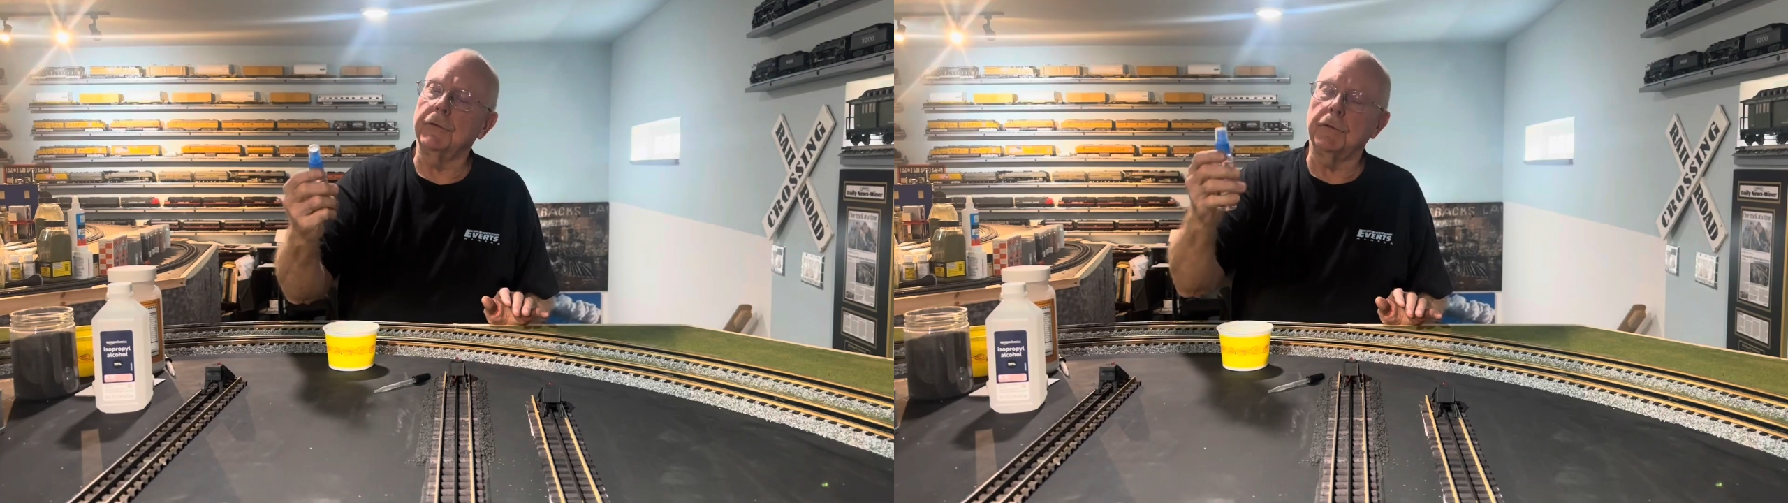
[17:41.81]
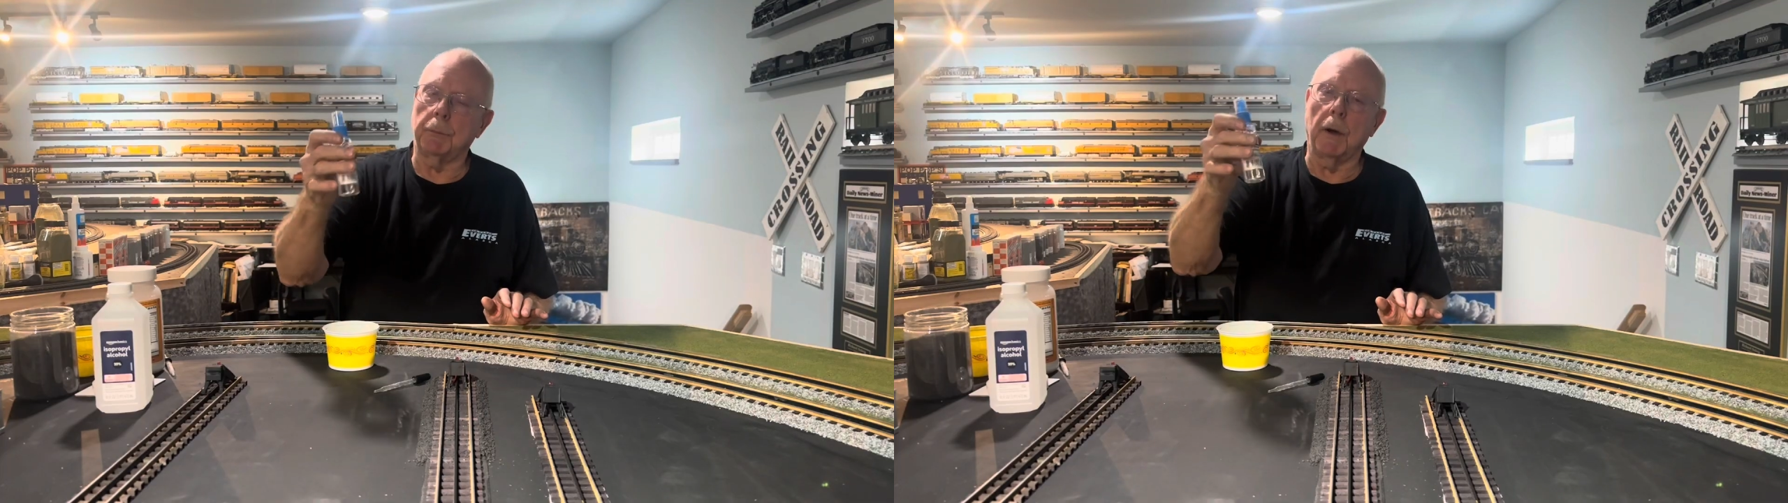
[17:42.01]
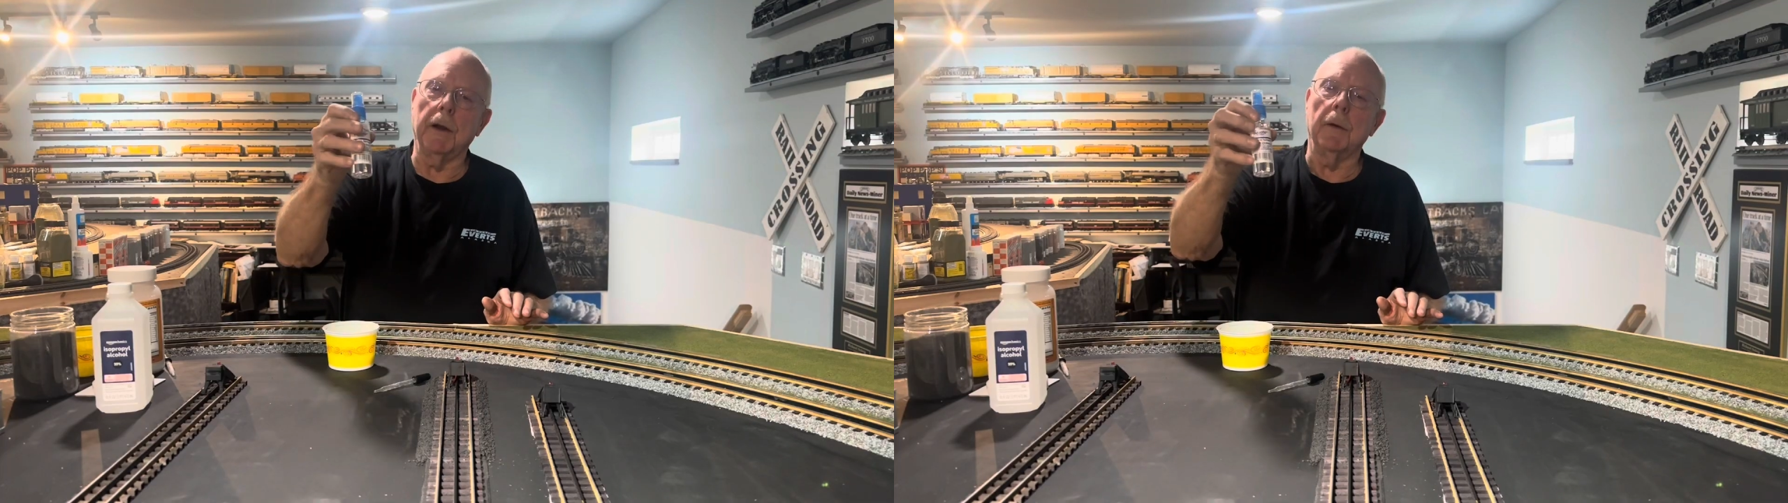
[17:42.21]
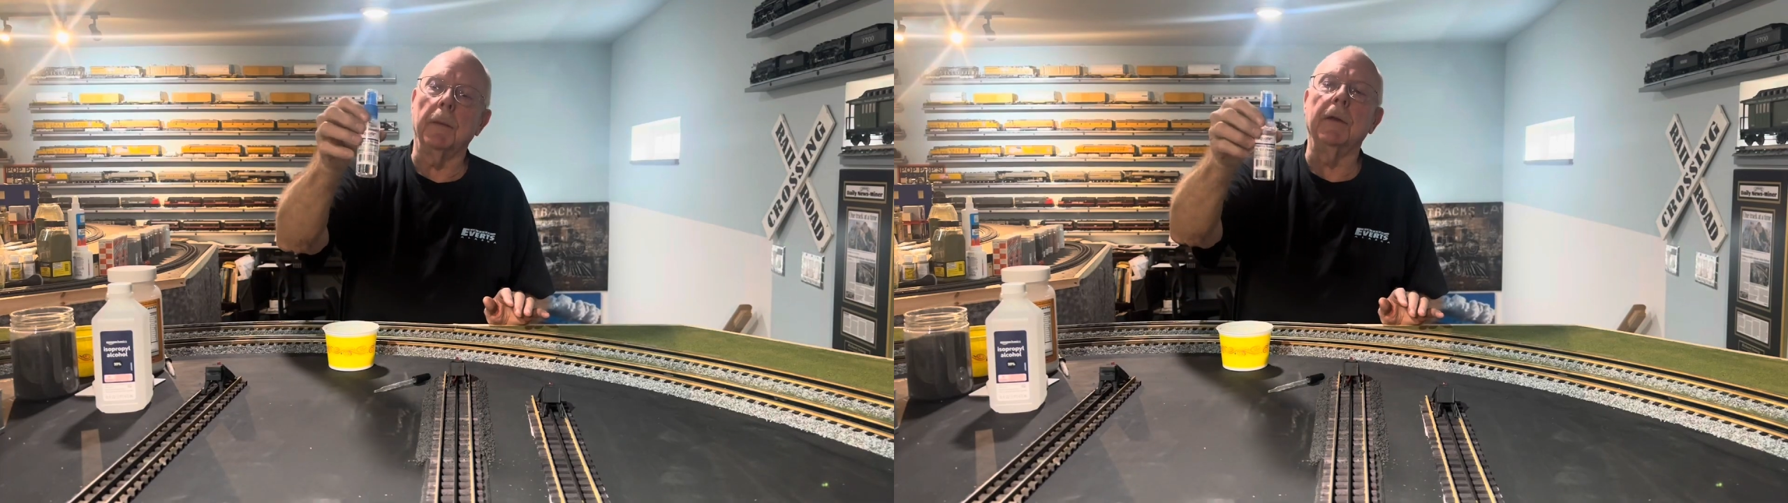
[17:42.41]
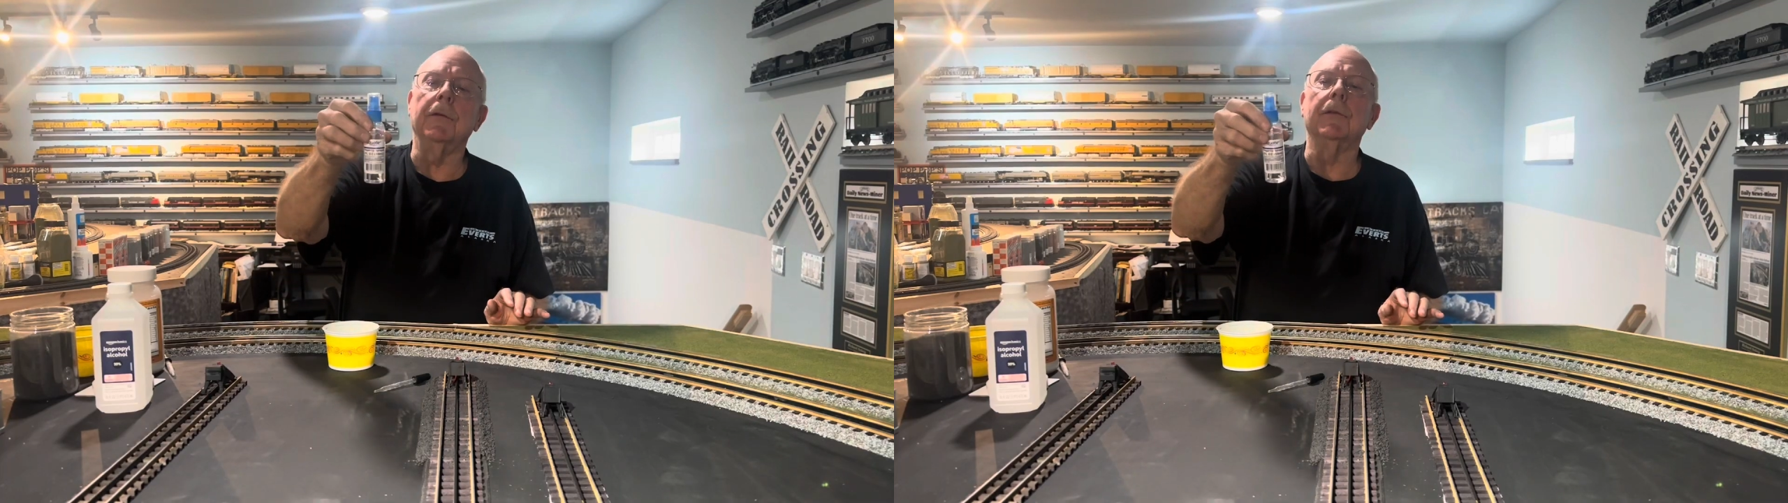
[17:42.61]
sprayer
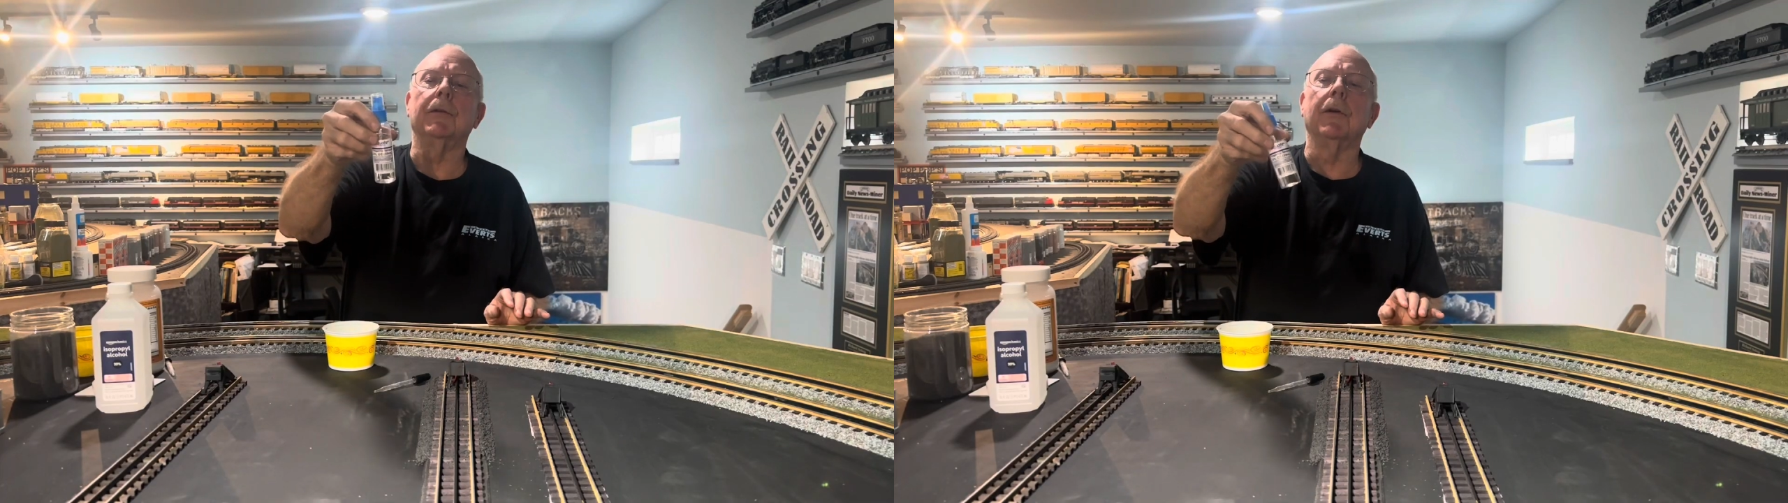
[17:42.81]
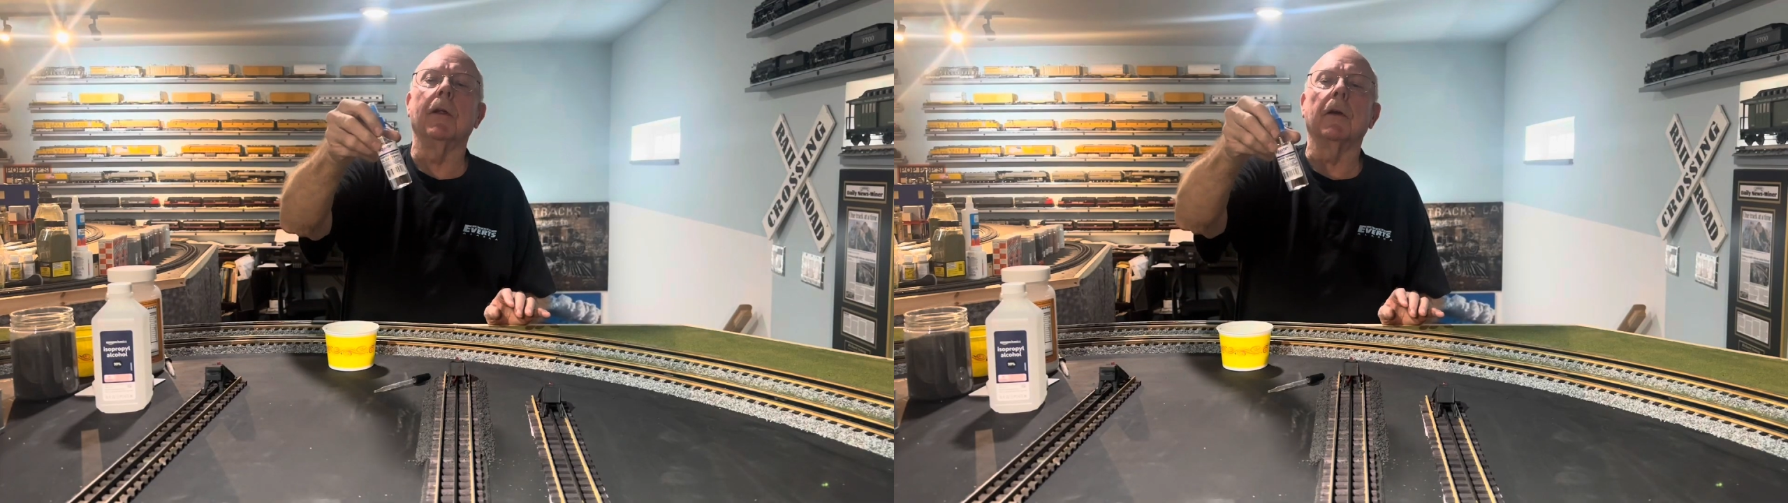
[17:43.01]
my sister-in-law